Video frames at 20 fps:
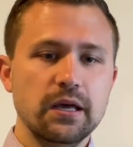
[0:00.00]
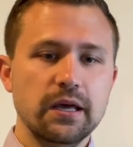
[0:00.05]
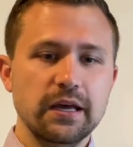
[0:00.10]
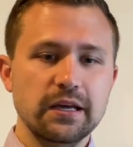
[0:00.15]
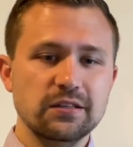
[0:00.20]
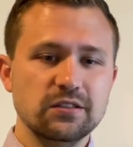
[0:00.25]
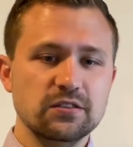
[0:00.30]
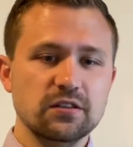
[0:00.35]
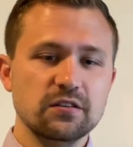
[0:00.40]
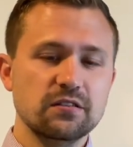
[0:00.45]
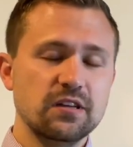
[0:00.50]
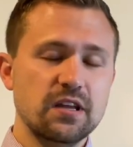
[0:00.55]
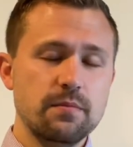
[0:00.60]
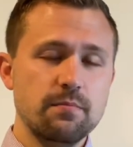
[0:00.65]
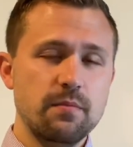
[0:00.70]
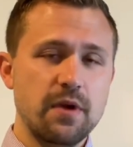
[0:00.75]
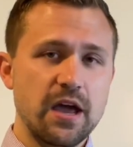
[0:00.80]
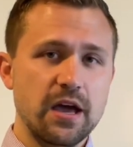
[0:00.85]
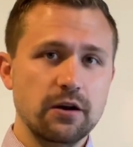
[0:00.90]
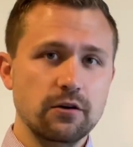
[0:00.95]
It's just a
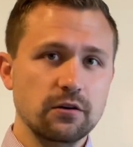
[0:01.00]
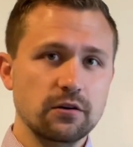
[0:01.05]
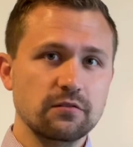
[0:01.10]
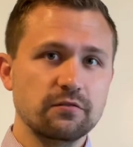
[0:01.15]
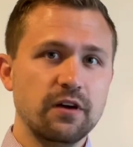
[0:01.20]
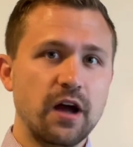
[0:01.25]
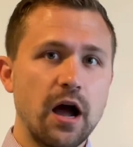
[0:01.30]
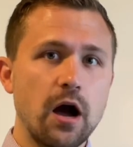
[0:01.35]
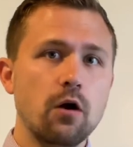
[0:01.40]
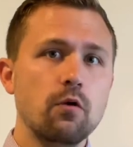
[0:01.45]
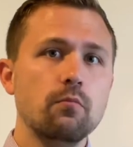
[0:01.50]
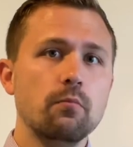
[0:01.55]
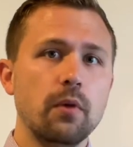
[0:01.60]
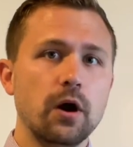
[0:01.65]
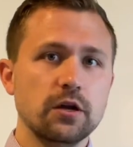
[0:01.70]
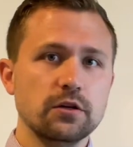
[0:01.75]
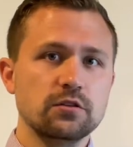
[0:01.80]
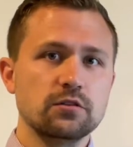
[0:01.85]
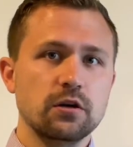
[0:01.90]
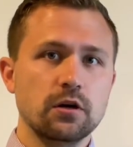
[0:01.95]
matter of how
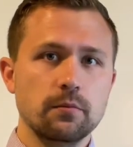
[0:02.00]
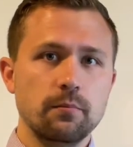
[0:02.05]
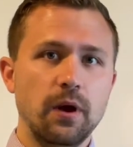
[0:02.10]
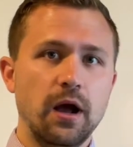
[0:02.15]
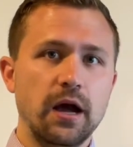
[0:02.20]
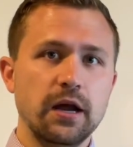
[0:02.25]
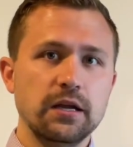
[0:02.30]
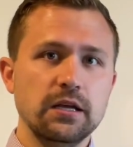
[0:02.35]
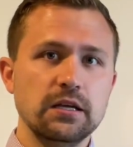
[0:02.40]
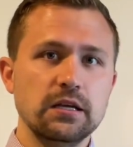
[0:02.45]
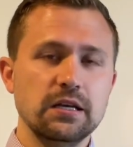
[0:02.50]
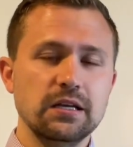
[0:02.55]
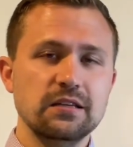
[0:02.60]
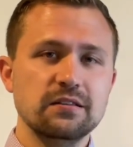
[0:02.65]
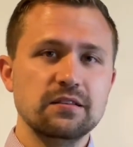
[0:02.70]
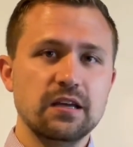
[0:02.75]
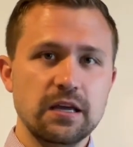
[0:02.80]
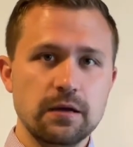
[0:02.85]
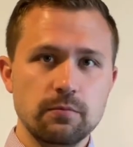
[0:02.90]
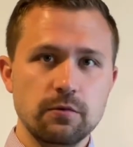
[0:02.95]
much our body is
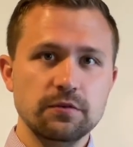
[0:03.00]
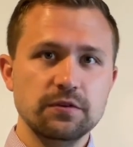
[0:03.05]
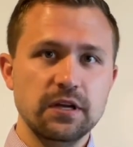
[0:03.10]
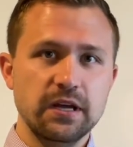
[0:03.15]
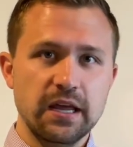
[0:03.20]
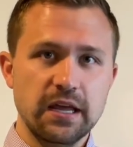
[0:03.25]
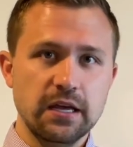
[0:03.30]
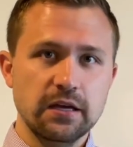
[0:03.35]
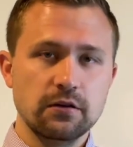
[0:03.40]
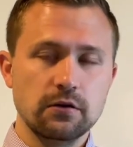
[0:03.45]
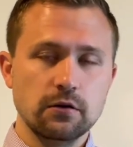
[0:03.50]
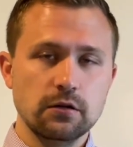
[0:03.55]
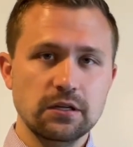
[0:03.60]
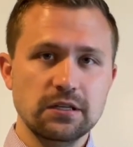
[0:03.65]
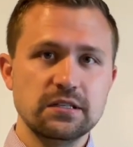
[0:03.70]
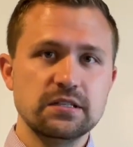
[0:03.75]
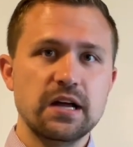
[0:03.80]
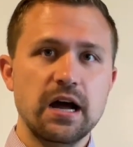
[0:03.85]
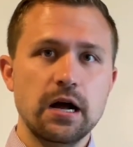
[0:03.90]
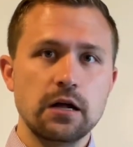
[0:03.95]
able to handle and
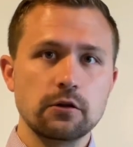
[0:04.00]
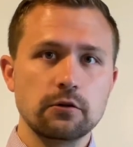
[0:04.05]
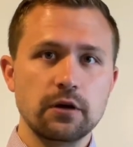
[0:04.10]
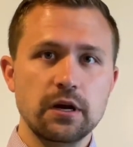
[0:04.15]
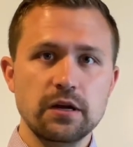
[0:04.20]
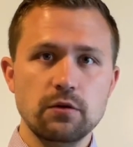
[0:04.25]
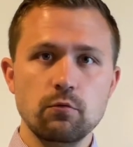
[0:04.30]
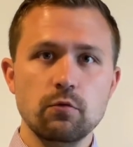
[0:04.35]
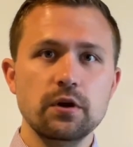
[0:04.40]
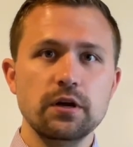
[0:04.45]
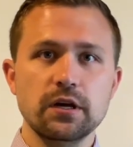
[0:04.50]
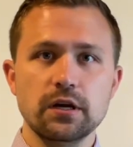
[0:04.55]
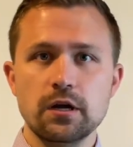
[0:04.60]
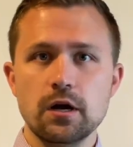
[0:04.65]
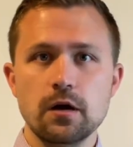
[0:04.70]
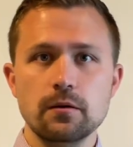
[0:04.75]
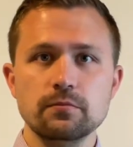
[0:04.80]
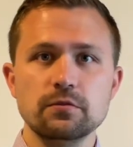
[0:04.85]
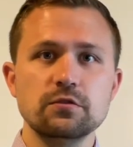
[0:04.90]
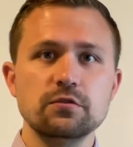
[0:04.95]
tolerate when it
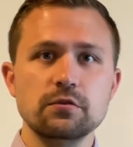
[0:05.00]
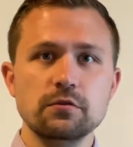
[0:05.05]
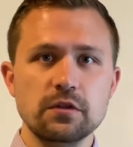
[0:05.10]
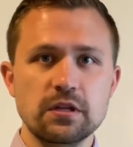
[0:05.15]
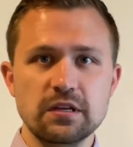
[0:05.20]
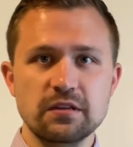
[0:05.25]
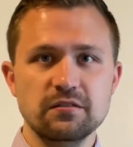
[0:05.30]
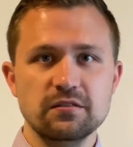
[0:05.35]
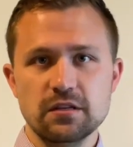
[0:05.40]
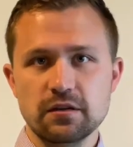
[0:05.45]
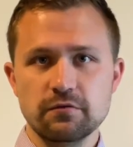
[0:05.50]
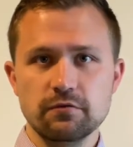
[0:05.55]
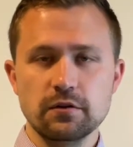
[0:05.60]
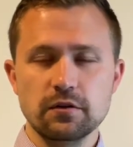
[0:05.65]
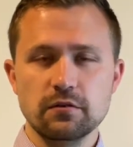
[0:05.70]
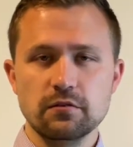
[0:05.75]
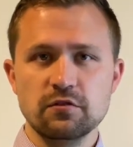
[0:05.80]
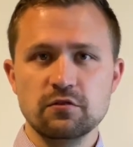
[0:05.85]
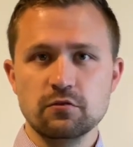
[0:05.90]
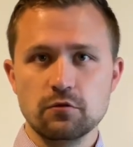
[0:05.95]
comes to these different
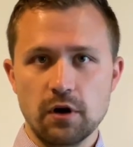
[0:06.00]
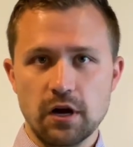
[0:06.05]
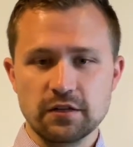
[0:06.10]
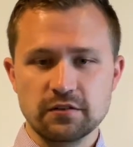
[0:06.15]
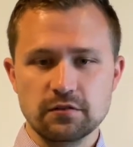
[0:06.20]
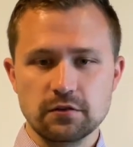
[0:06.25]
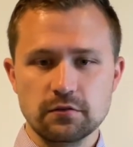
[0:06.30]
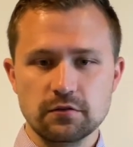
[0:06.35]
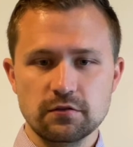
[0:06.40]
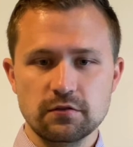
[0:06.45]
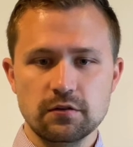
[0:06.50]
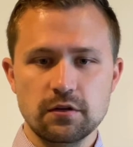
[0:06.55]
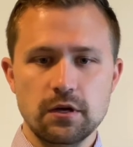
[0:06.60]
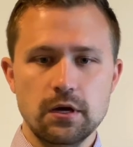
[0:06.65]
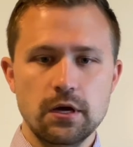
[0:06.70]
stressors.